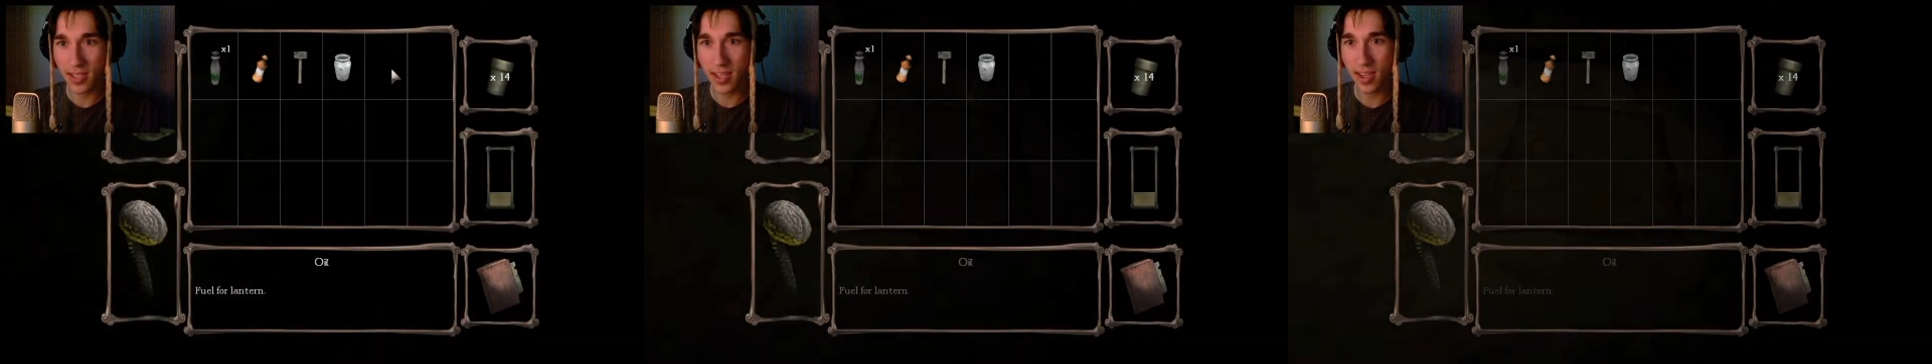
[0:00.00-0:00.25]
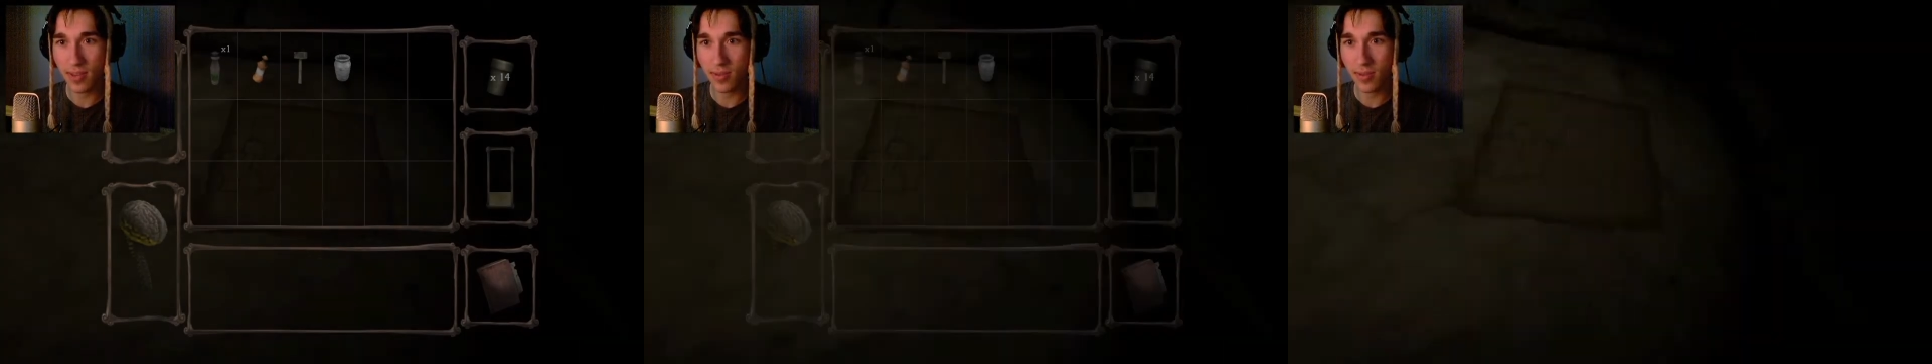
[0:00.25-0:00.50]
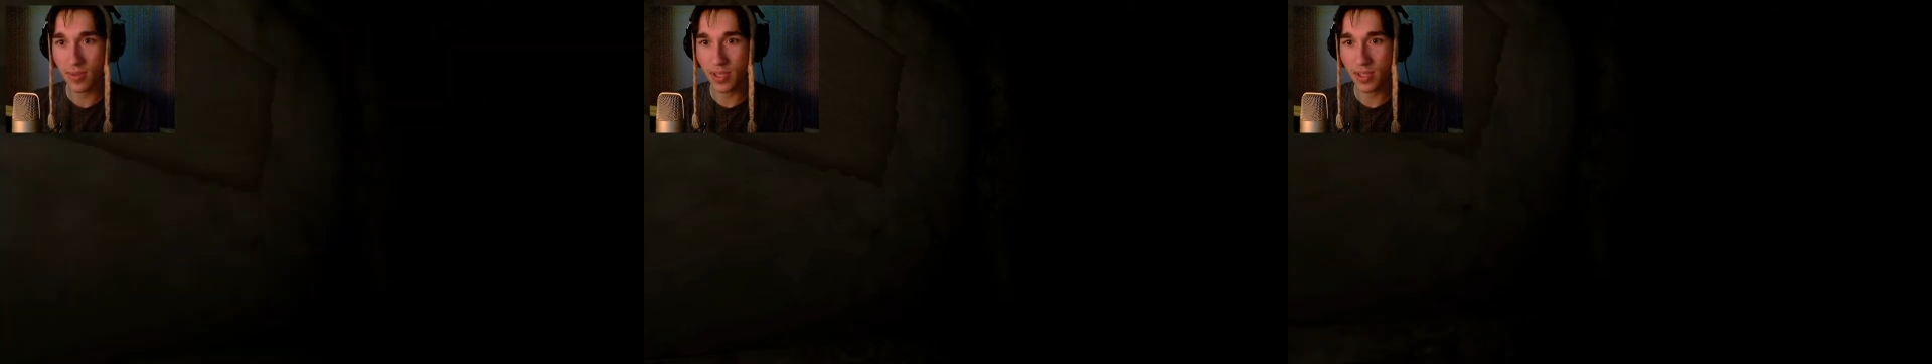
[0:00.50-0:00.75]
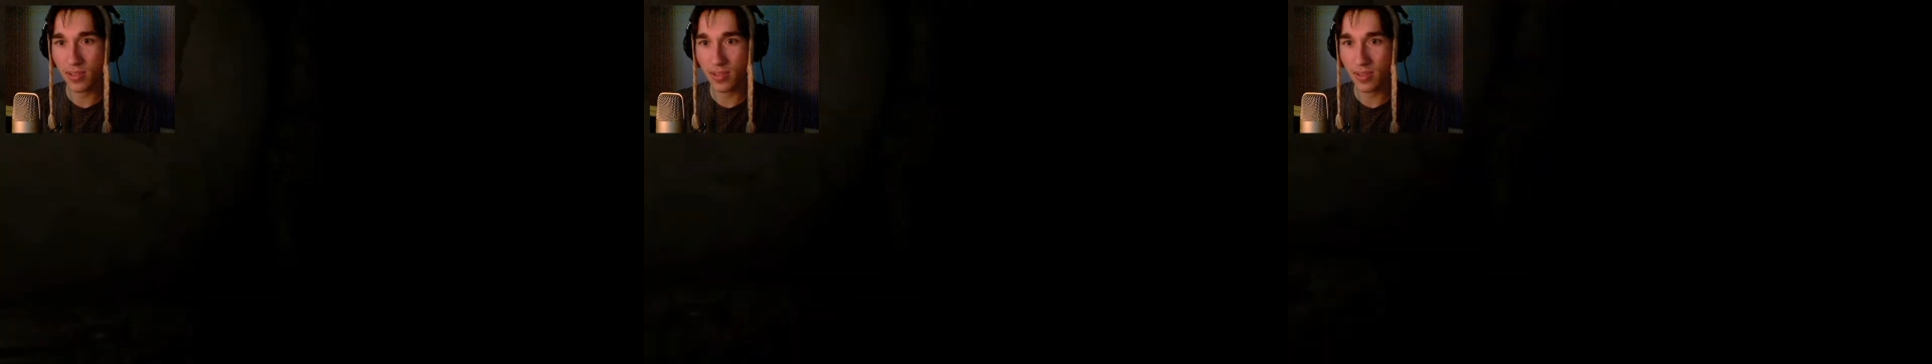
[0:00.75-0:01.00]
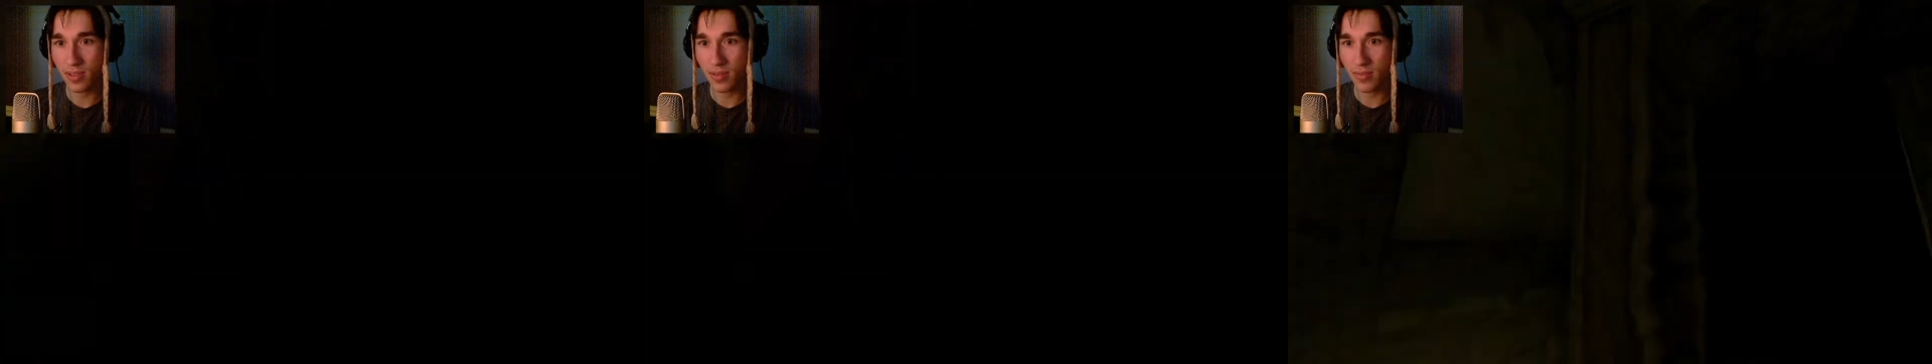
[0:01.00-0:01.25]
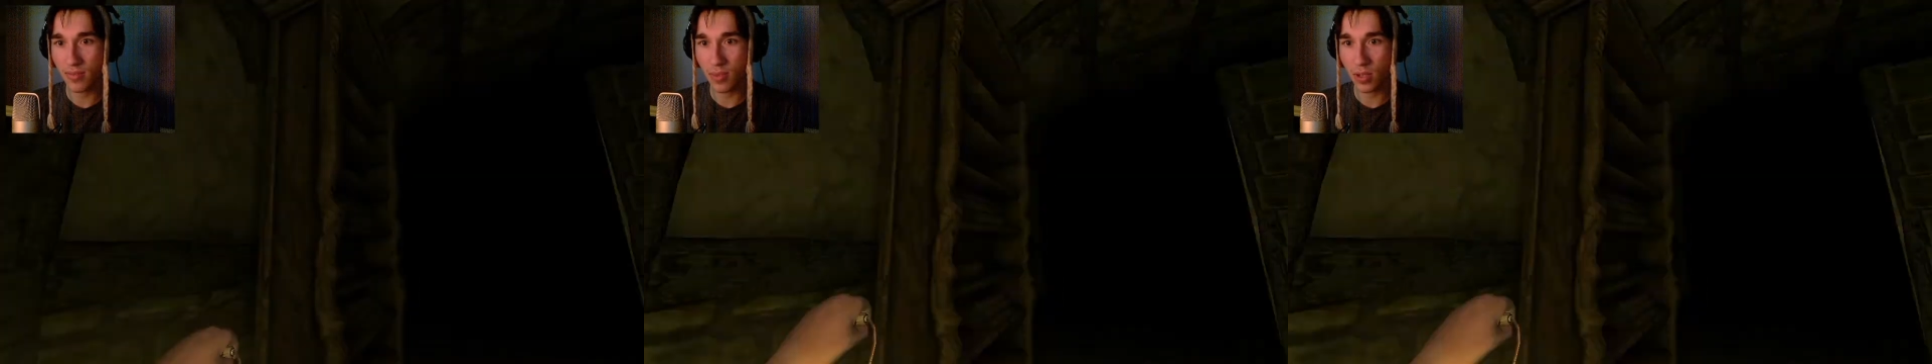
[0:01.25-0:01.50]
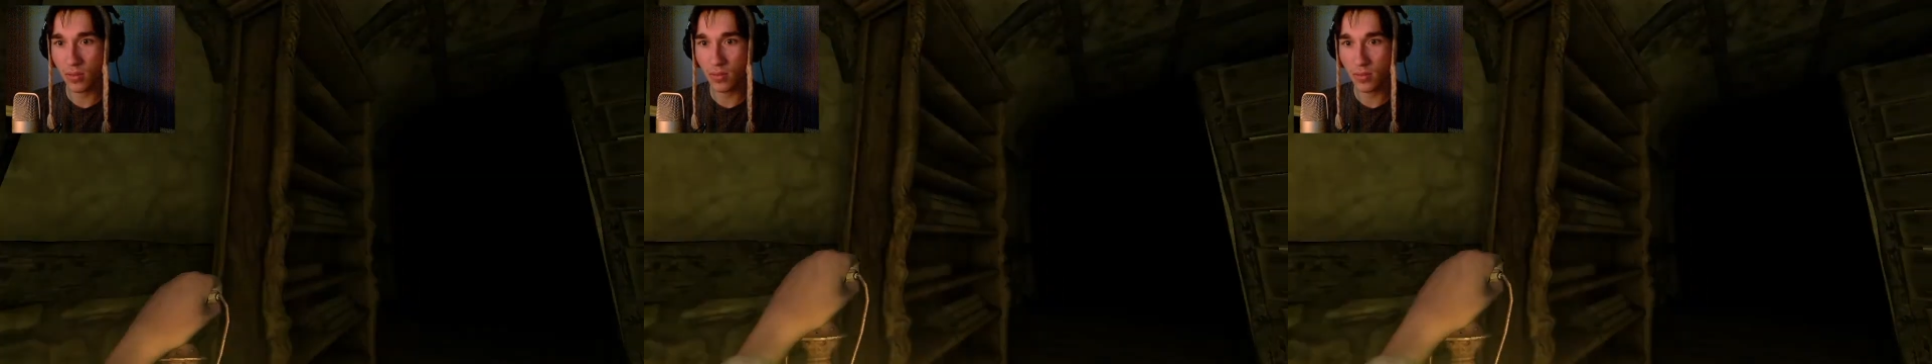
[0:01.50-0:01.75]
kicking will be ensued, bro.